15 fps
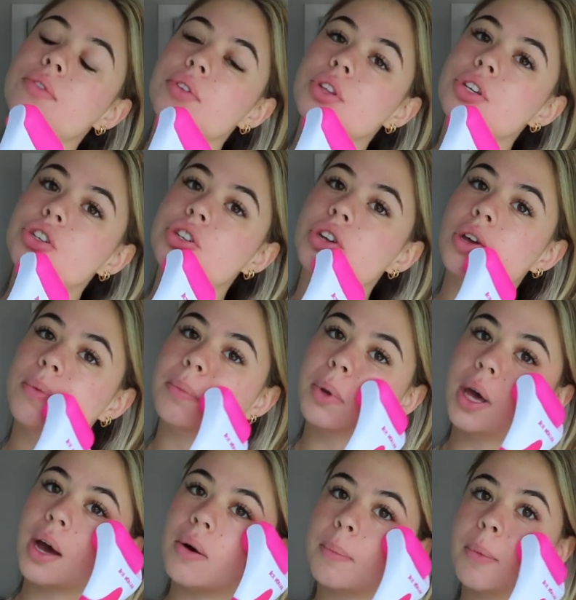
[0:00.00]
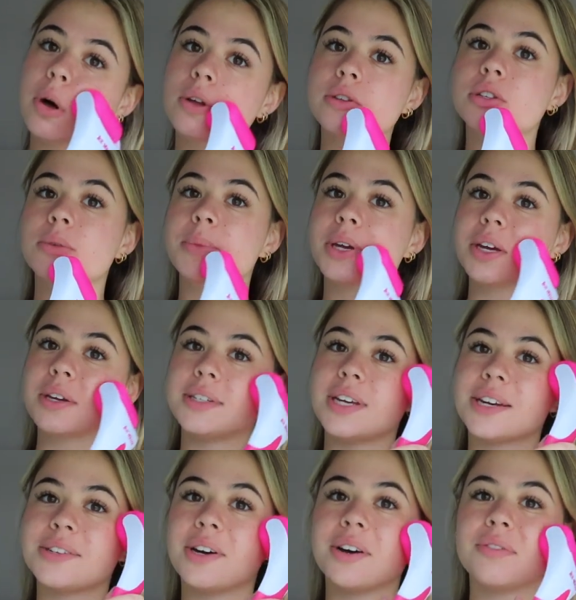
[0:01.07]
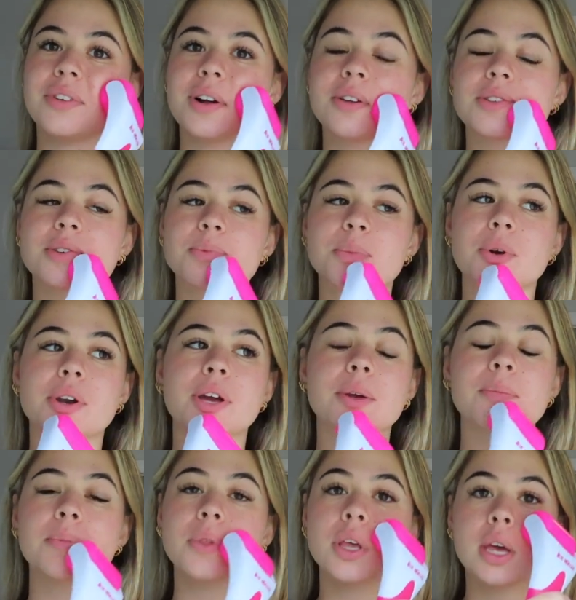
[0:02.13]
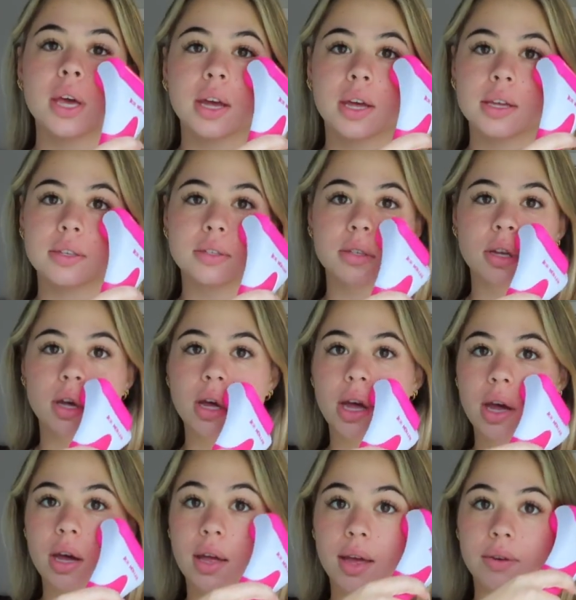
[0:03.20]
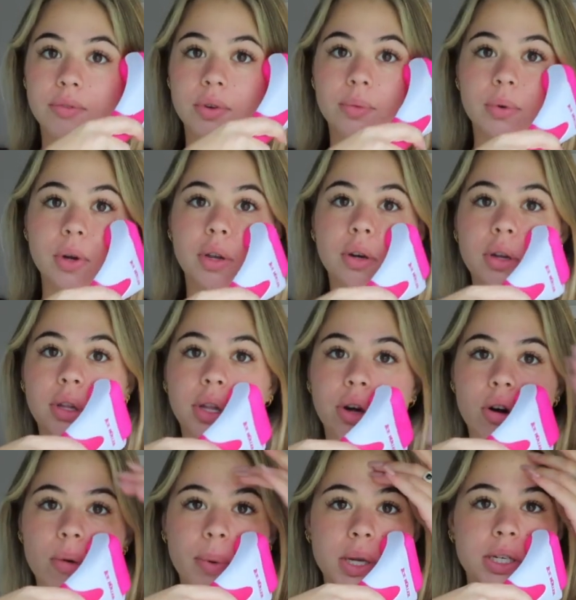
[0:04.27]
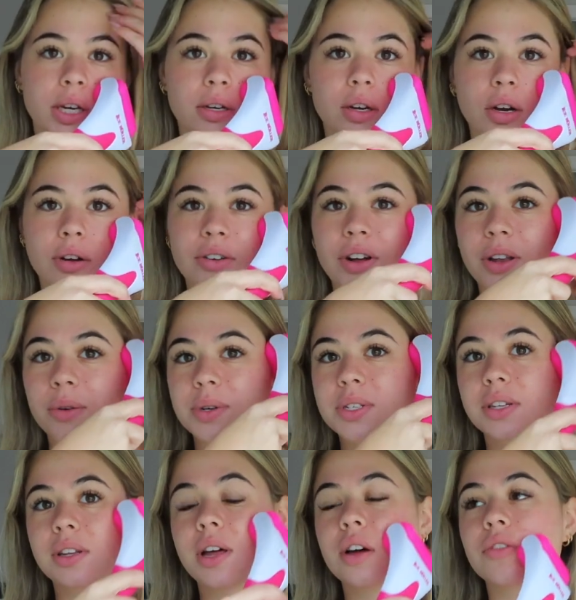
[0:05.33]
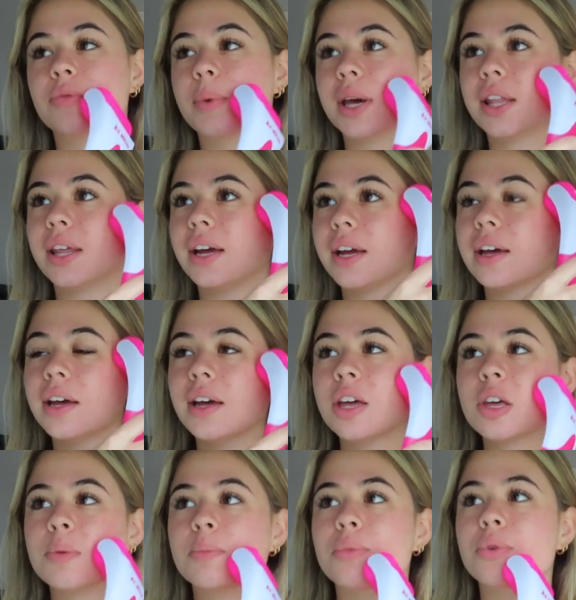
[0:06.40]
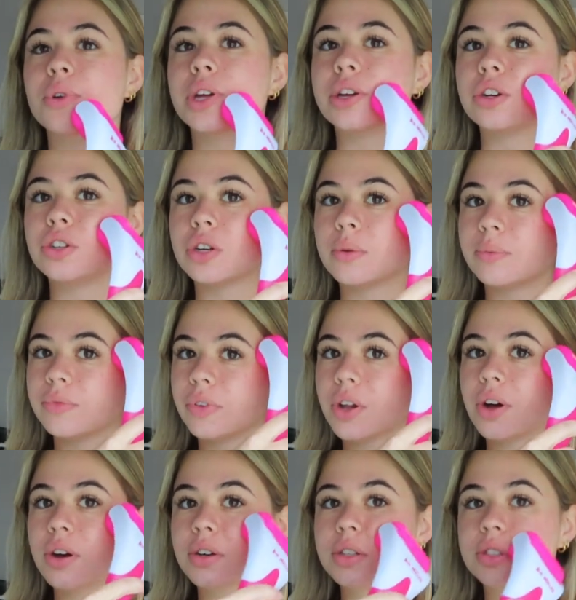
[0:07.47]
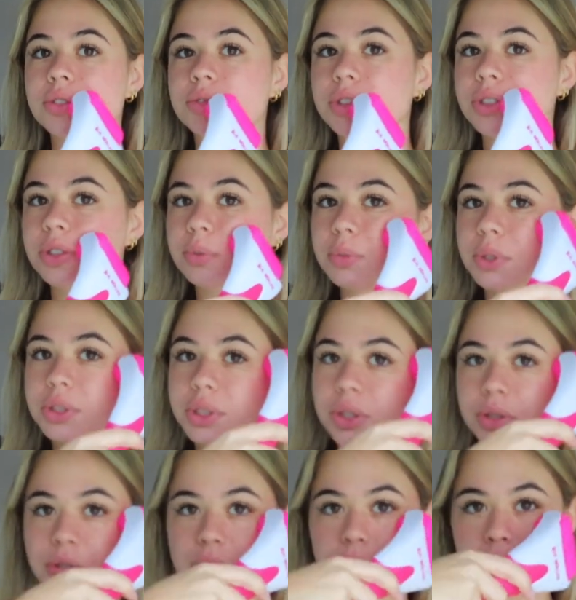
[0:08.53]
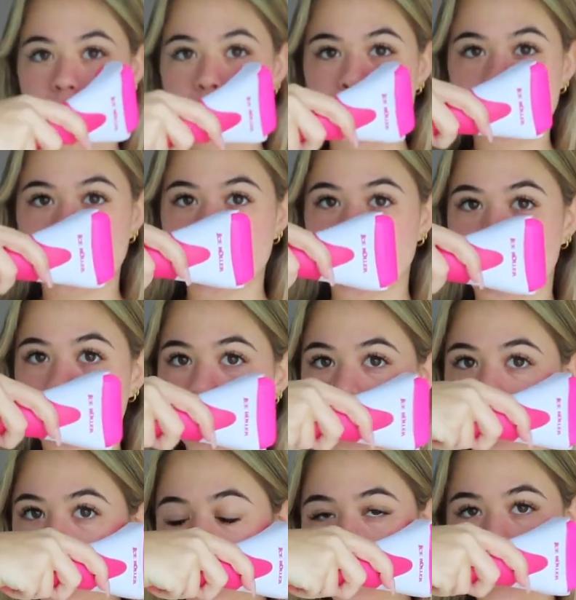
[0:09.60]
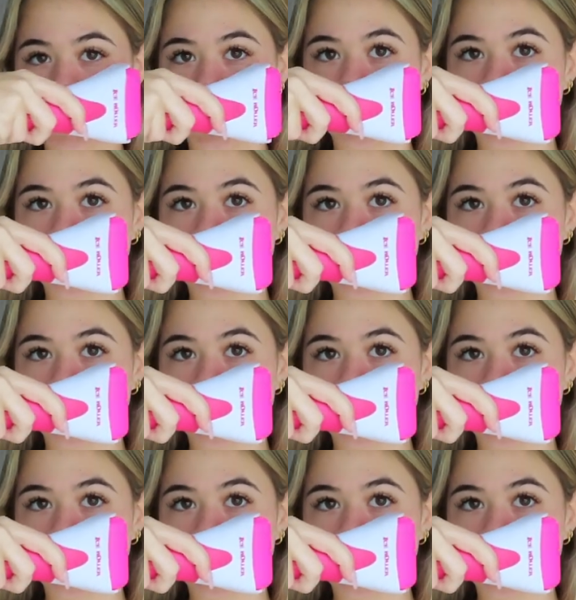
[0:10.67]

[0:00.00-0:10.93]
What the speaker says: for the gym now. I'm also making a TikTok vlog this morning because everyone, like all my TikTok followers, love my like morning gym vlogs for some reason. So I always like to make